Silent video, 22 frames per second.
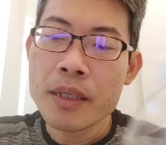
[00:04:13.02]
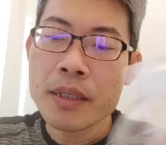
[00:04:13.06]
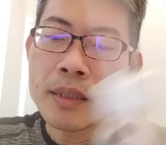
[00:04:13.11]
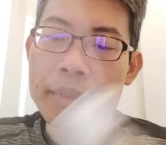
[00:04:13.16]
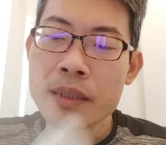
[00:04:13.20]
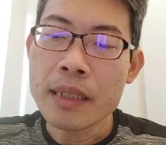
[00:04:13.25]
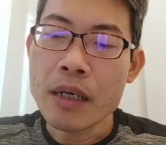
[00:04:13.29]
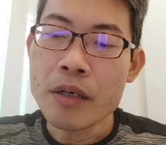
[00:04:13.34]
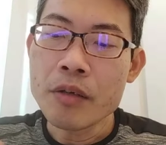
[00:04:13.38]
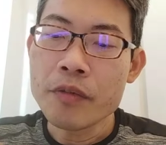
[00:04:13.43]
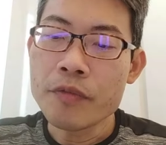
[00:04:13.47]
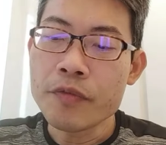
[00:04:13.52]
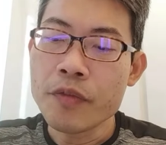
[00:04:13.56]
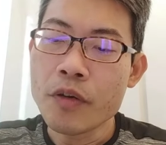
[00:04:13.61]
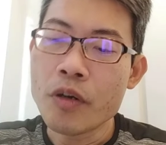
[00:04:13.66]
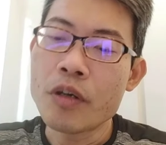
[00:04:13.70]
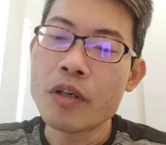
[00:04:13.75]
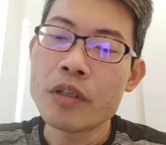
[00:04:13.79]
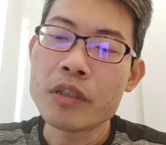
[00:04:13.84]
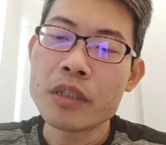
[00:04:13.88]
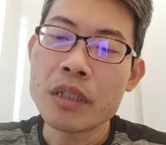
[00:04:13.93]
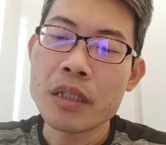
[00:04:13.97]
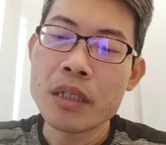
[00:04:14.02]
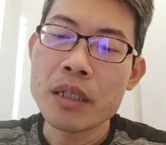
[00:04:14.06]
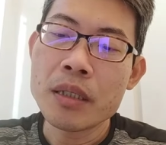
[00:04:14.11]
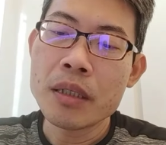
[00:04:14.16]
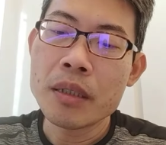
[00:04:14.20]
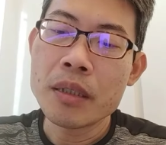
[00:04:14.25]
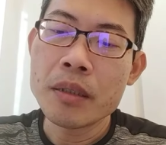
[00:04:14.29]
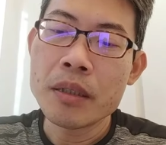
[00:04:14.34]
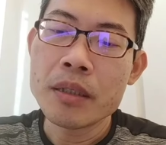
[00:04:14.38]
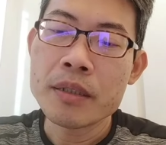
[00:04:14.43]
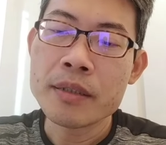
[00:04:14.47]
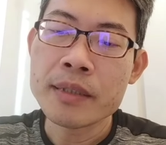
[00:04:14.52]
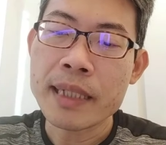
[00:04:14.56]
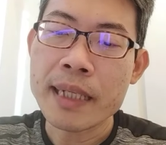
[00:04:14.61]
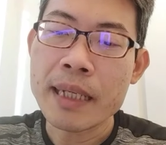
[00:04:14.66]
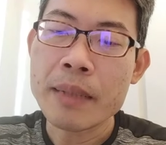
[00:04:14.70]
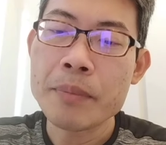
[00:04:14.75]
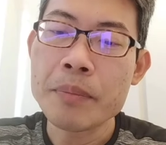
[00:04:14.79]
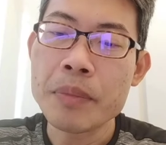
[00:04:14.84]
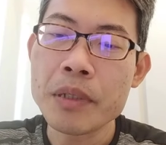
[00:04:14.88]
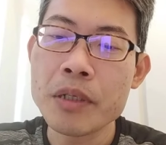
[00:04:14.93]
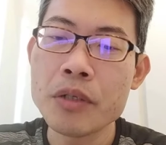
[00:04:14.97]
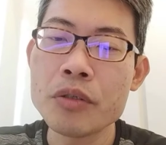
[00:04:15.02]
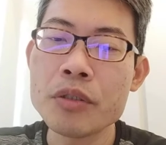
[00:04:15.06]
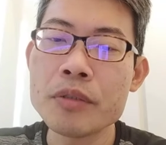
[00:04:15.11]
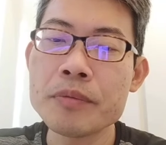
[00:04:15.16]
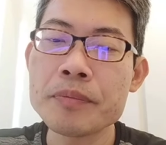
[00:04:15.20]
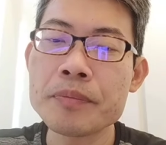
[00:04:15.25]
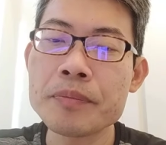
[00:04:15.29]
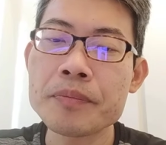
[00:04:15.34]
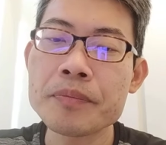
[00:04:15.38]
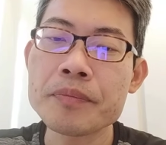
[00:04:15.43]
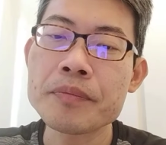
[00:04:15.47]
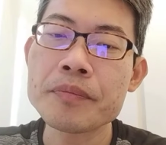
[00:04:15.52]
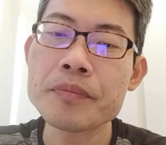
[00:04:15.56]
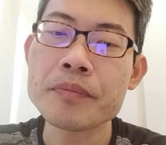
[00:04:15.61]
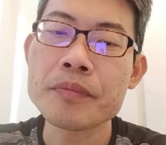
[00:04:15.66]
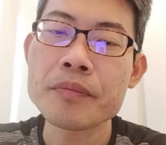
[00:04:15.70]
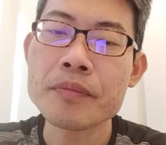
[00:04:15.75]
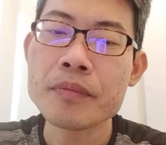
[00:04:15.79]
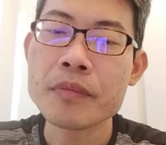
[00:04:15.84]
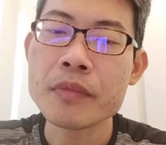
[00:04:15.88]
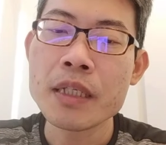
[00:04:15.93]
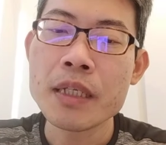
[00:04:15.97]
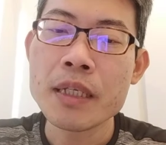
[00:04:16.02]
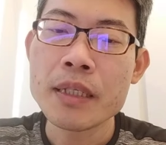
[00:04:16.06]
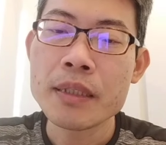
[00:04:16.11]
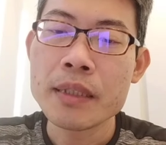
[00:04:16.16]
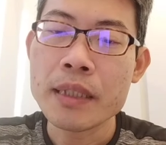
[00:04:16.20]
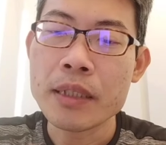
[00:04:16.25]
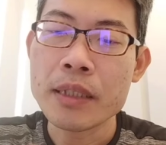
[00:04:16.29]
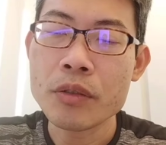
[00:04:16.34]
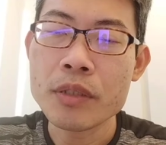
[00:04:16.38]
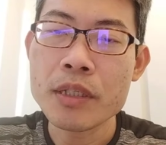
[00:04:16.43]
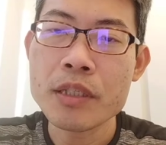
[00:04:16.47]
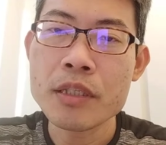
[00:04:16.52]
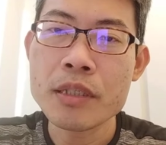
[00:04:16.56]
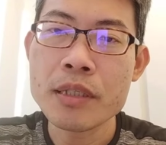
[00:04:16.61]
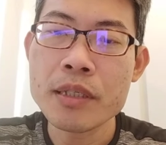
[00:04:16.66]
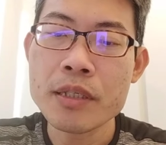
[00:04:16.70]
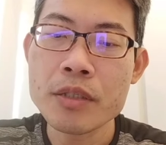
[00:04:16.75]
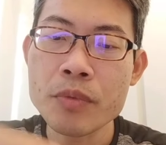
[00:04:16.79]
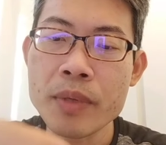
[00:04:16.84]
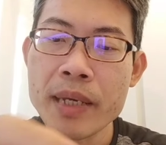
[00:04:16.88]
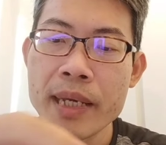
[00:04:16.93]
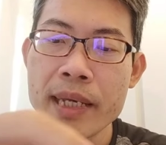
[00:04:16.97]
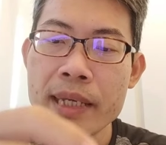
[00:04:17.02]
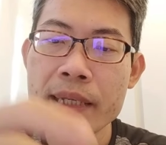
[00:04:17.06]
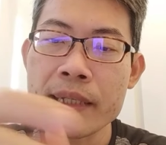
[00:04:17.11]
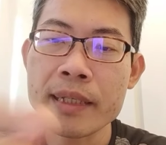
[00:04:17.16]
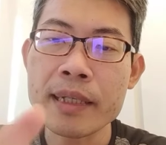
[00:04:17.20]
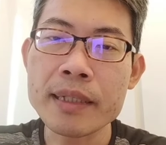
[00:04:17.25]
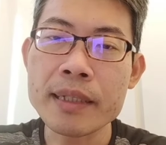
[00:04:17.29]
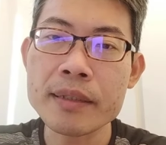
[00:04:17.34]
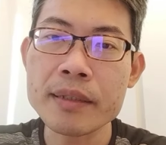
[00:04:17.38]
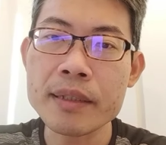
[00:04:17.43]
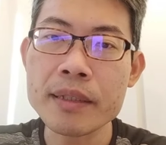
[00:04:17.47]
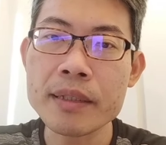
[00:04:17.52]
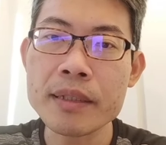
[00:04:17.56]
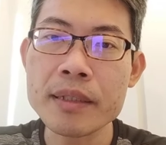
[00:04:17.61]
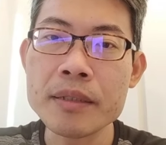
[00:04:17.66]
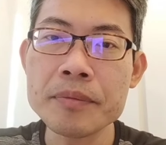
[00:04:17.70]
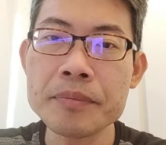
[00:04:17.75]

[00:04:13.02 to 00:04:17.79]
Now for the second balloon. And notice this is where I cut it.